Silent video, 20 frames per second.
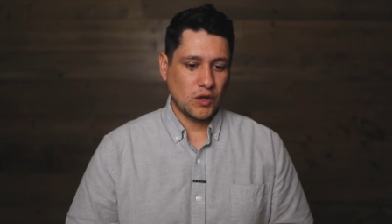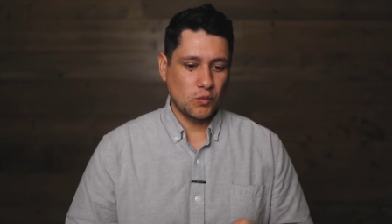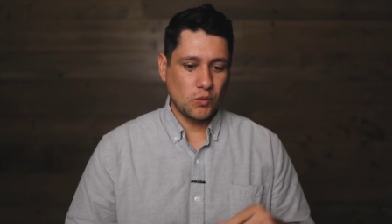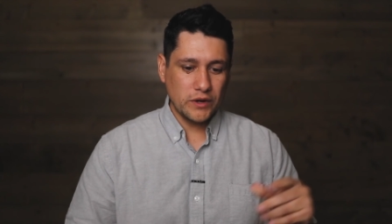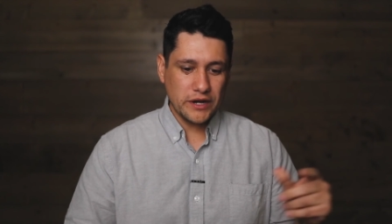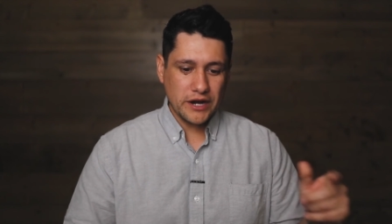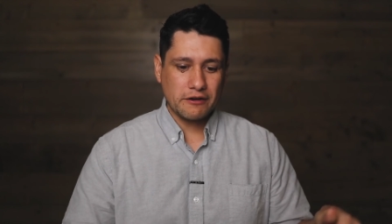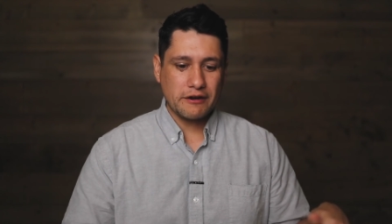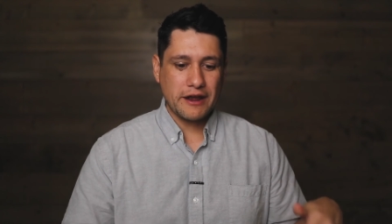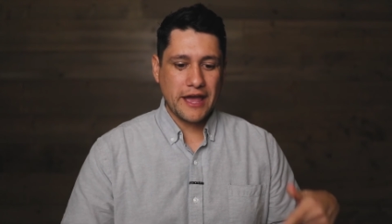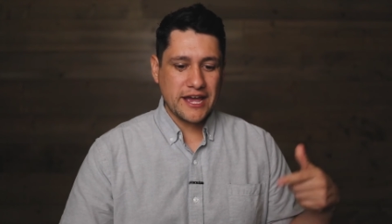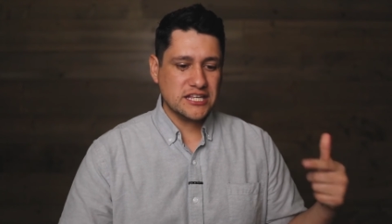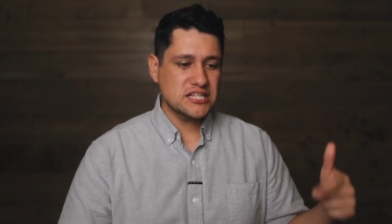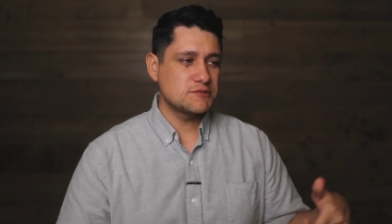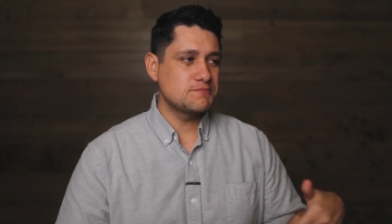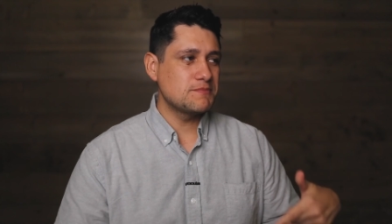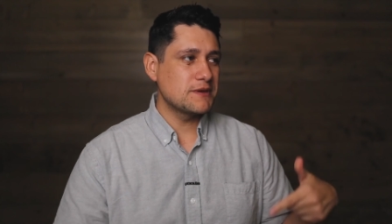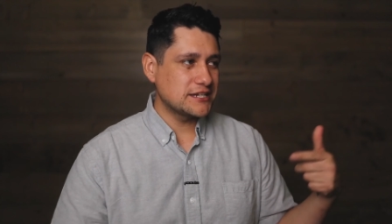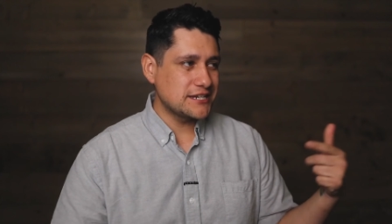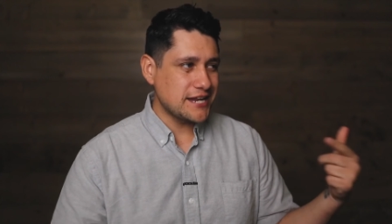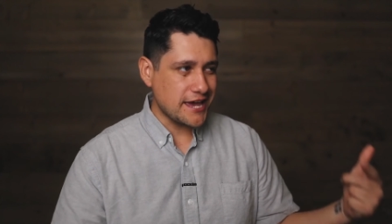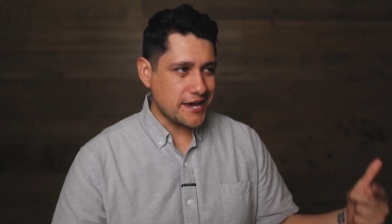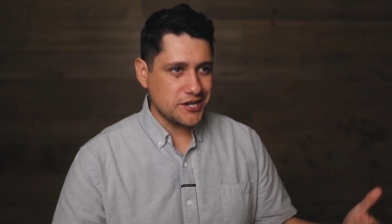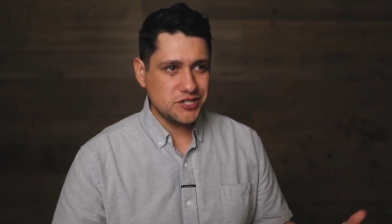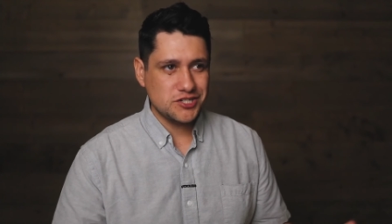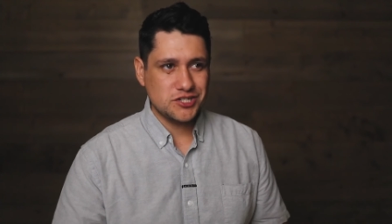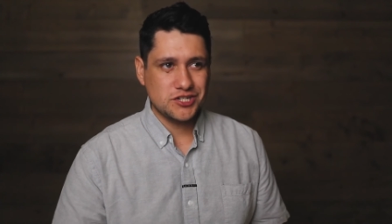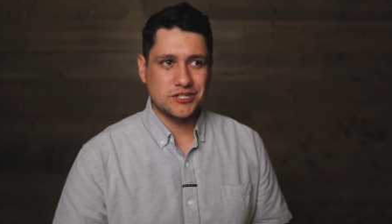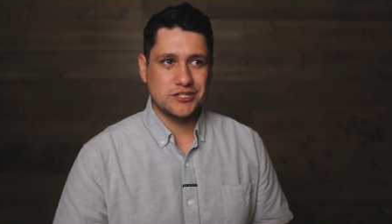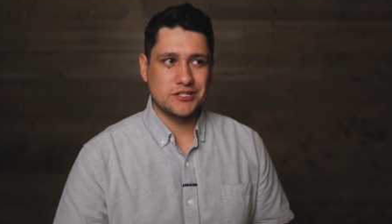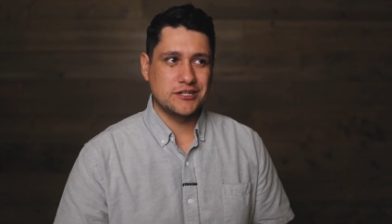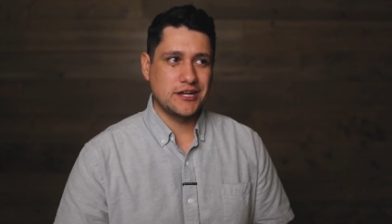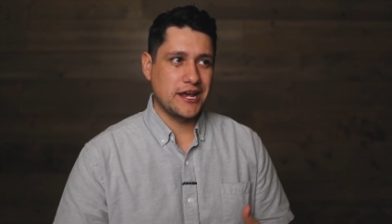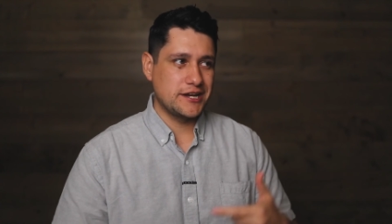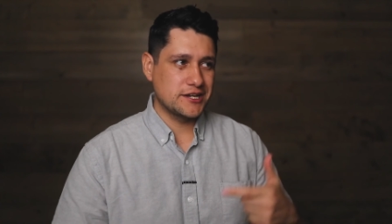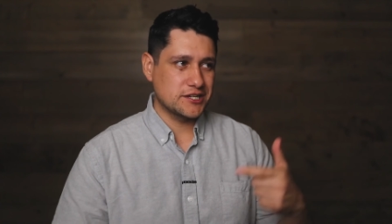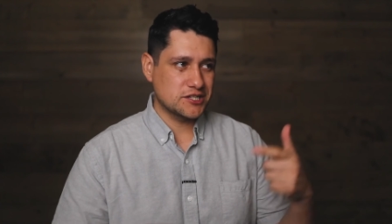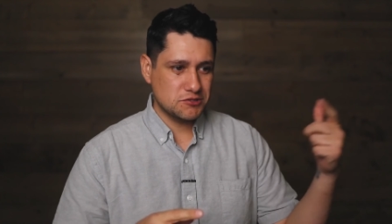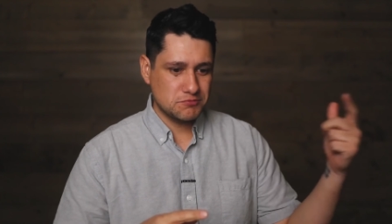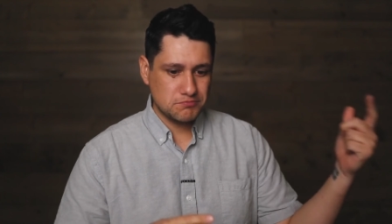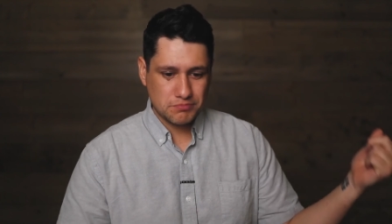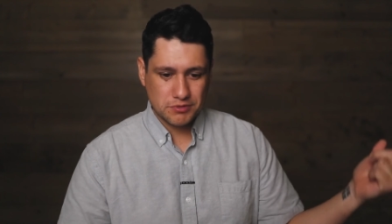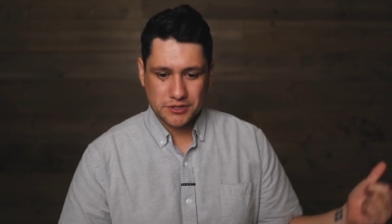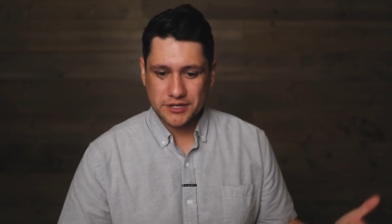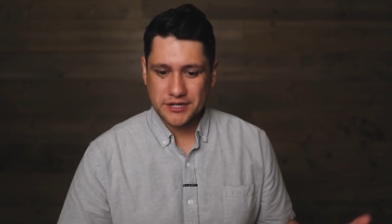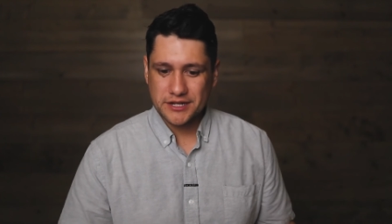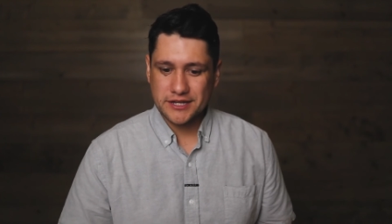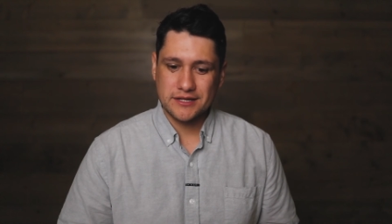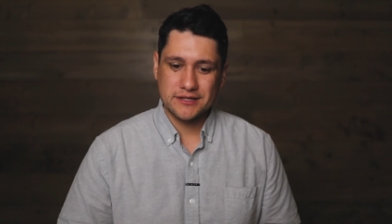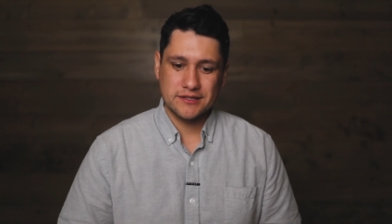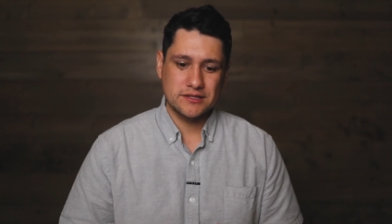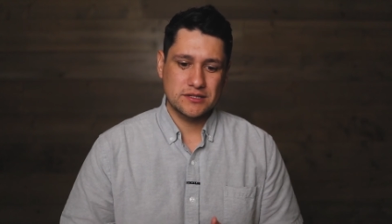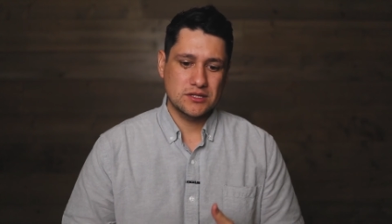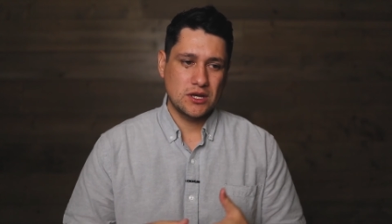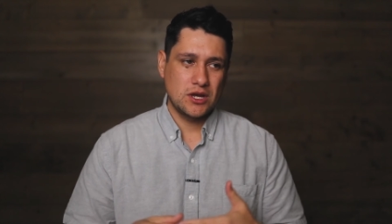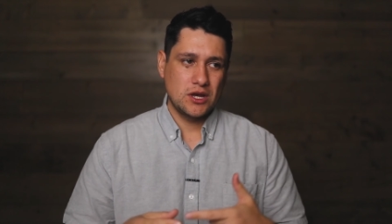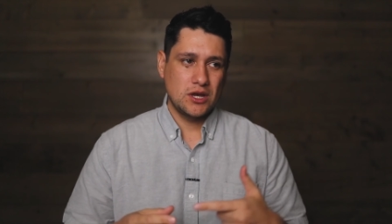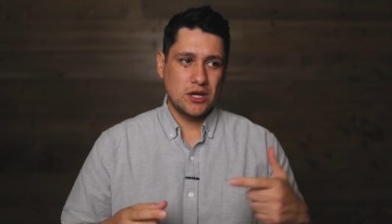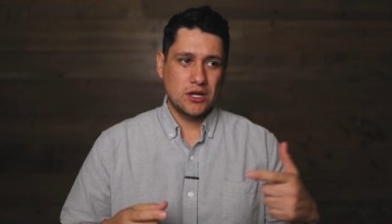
When our expectation and experience